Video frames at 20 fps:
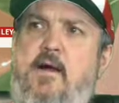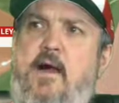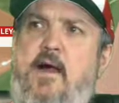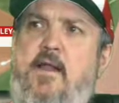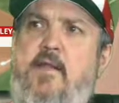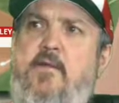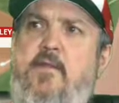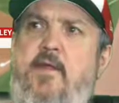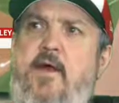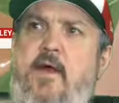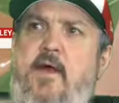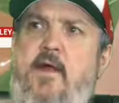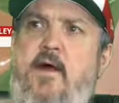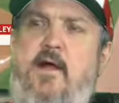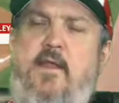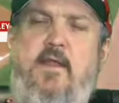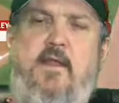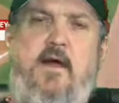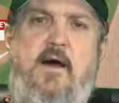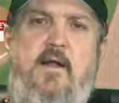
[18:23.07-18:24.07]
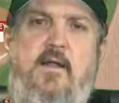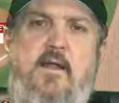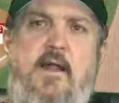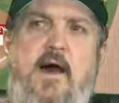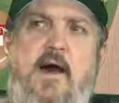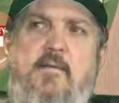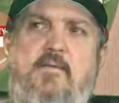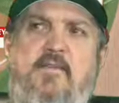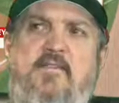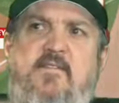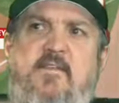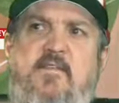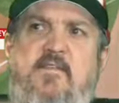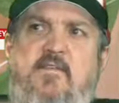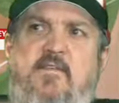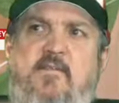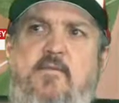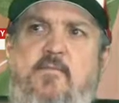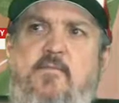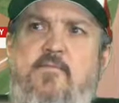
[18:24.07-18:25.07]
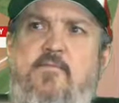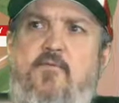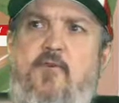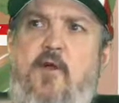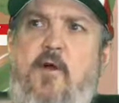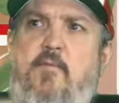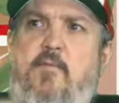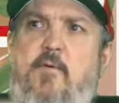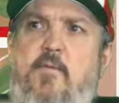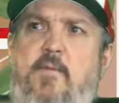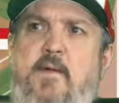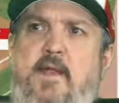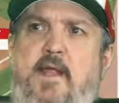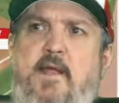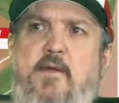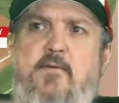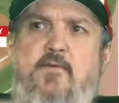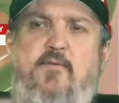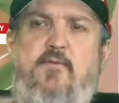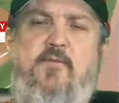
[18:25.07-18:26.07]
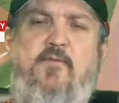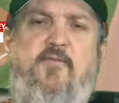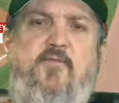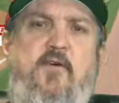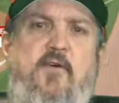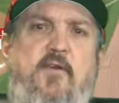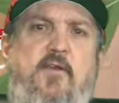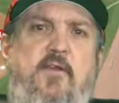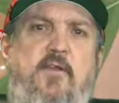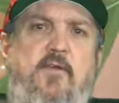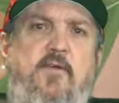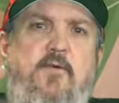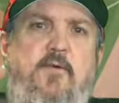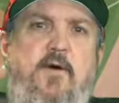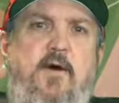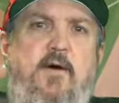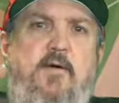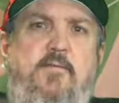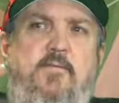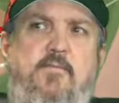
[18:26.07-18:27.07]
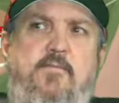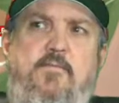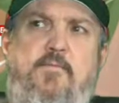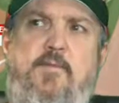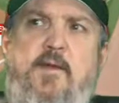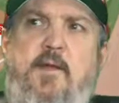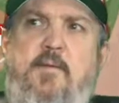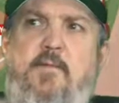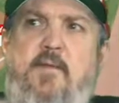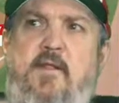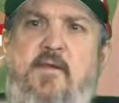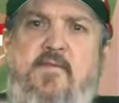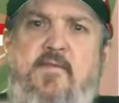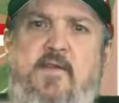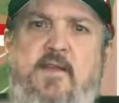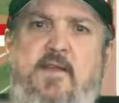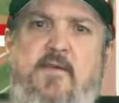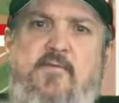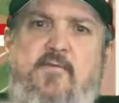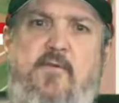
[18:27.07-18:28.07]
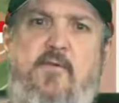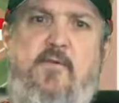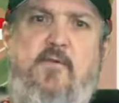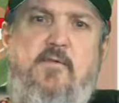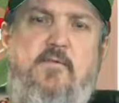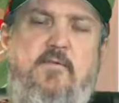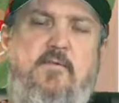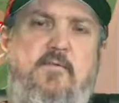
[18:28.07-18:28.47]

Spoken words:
I know that got Don Minus in some trouble, but he was referring to people of a different